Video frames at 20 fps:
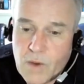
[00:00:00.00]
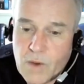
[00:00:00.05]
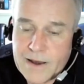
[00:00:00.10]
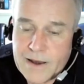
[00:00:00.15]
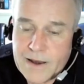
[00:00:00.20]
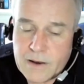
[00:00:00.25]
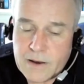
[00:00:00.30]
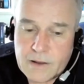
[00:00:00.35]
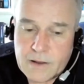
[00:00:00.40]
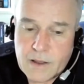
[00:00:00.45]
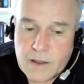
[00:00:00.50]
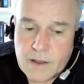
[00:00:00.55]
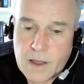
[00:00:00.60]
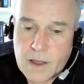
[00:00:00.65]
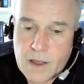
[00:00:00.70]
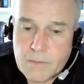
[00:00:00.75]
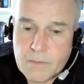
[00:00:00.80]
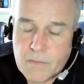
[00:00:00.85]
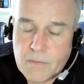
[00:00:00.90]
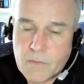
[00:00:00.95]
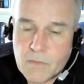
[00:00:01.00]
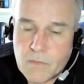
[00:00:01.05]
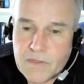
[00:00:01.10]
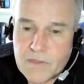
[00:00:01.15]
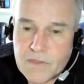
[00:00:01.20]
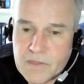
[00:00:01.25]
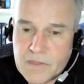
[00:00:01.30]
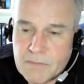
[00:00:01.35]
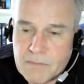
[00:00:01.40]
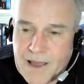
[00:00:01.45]
When
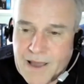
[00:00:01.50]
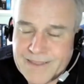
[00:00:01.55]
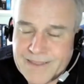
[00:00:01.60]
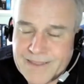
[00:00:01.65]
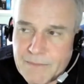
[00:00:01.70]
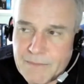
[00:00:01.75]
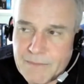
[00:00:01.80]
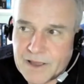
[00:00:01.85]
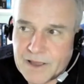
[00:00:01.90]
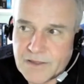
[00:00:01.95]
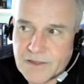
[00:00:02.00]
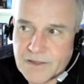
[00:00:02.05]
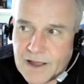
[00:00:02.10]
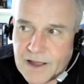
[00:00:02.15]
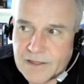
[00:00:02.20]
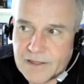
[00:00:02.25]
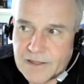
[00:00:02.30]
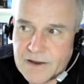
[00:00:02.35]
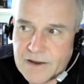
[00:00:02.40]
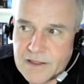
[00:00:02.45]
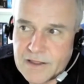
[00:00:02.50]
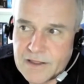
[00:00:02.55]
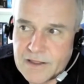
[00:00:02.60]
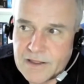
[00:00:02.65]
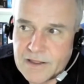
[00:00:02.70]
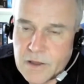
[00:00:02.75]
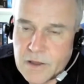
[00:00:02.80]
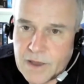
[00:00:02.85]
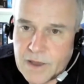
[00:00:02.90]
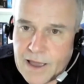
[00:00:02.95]
the pandemic started in
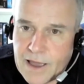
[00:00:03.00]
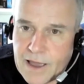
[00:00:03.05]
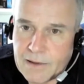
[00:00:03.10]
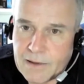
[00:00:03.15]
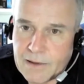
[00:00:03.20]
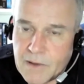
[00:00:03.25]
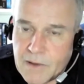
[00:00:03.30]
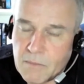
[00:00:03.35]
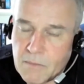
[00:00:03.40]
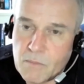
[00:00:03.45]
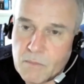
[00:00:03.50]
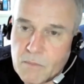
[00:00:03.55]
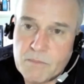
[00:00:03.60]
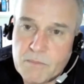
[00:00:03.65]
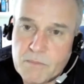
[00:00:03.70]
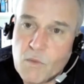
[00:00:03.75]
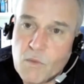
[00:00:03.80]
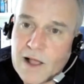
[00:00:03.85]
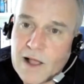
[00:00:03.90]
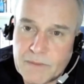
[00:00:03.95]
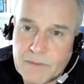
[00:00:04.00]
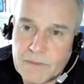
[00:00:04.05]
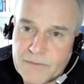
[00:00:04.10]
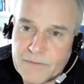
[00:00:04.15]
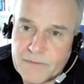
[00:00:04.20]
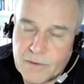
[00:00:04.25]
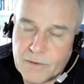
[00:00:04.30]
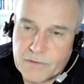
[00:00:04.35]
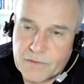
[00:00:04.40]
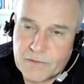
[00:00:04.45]
the UK, and well
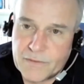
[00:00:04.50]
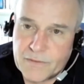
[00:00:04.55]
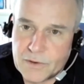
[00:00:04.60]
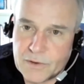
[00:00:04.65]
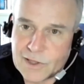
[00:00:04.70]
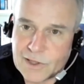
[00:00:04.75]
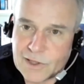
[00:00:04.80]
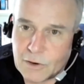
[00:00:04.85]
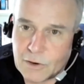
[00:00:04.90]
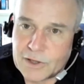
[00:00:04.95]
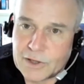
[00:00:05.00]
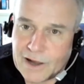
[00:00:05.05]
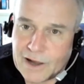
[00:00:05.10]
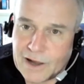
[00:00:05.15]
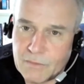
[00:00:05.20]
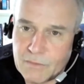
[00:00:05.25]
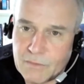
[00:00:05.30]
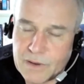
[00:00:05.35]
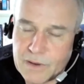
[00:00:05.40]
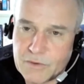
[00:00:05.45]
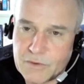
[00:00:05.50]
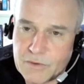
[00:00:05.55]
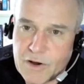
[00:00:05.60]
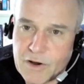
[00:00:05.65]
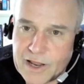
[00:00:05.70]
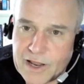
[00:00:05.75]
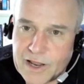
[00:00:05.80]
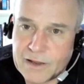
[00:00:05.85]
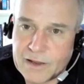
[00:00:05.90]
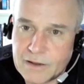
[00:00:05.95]
before the first lockdown, we were
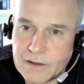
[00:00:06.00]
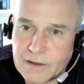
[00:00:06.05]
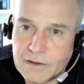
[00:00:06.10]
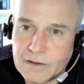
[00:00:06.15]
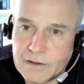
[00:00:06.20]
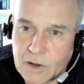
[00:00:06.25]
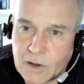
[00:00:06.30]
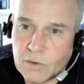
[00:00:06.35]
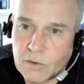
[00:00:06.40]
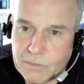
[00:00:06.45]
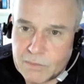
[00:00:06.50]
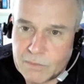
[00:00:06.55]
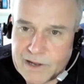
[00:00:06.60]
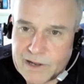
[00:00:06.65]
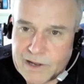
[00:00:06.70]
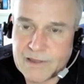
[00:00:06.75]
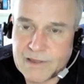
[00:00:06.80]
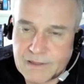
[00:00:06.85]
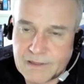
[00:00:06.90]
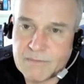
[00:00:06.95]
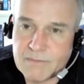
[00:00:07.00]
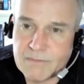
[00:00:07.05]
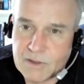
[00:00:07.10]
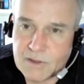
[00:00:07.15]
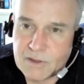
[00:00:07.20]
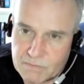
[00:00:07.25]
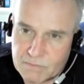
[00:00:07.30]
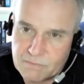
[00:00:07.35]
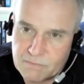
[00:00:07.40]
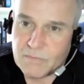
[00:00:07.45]
running gold meetings
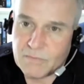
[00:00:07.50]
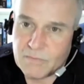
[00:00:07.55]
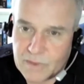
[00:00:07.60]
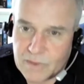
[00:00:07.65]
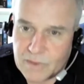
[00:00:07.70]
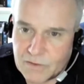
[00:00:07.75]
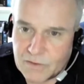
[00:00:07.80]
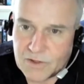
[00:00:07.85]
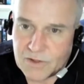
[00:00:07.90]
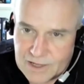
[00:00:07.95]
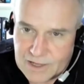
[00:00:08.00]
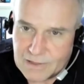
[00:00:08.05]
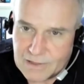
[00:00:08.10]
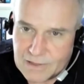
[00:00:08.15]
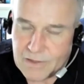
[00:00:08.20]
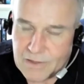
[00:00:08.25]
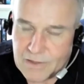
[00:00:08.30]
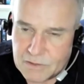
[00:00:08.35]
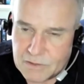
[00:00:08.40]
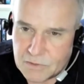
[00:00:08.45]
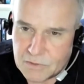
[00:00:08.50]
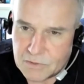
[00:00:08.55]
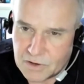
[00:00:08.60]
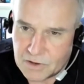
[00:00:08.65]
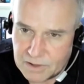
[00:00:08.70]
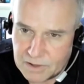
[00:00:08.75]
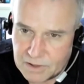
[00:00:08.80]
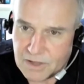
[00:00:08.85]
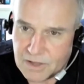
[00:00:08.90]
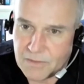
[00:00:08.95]
because we could see that this was
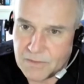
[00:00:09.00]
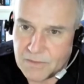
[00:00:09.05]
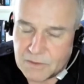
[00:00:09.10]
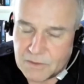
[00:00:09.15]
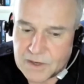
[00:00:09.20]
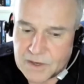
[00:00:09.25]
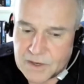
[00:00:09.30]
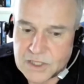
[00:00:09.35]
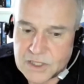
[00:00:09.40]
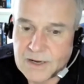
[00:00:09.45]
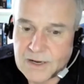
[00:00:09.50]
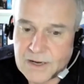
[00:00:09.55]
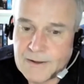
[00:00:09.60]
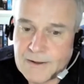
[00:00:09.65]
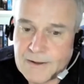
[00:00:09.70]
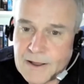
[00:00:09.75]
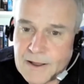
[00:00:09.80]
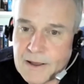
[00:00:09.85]
going to be something which